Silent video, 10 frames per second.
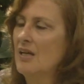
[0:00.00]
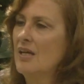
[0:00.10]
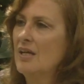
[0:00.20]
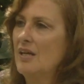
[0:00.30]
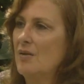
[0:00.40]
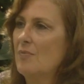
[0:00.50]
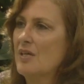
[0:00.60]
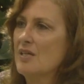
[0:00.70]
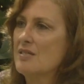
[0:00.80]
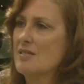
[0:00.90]
you know,
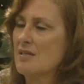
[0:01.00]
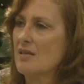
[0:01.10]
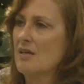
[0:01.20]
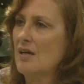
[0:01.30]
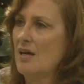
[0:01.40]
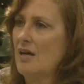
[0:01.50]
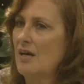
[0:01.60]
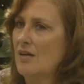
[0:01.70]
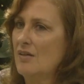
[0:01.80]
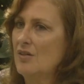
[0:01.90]
because
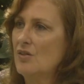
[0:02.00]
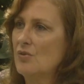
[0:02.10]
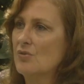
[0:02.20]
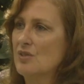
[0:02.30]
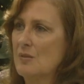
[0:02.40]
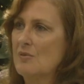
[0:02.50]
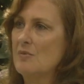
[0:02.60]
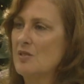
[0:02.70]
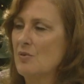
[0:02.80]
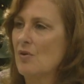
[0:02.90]
you seem to be
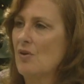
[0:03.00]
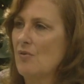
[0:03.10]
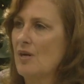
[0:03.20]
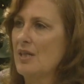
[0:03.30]
doing all the right